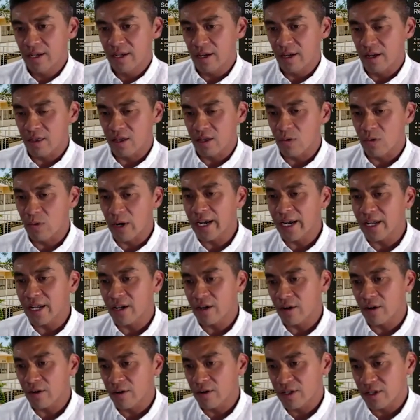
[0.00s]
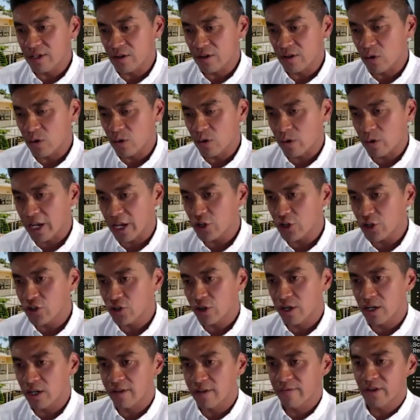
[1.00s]
And on the right here is a correlation
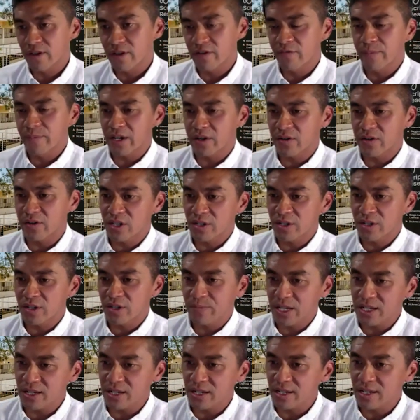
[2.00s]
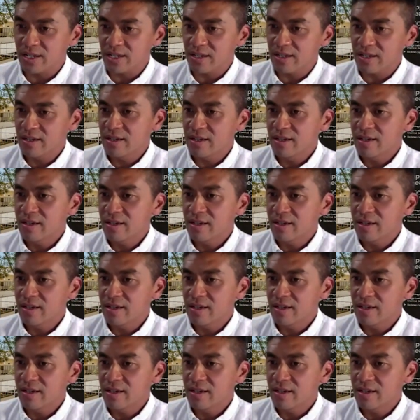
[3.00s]
chart of different bacterial species,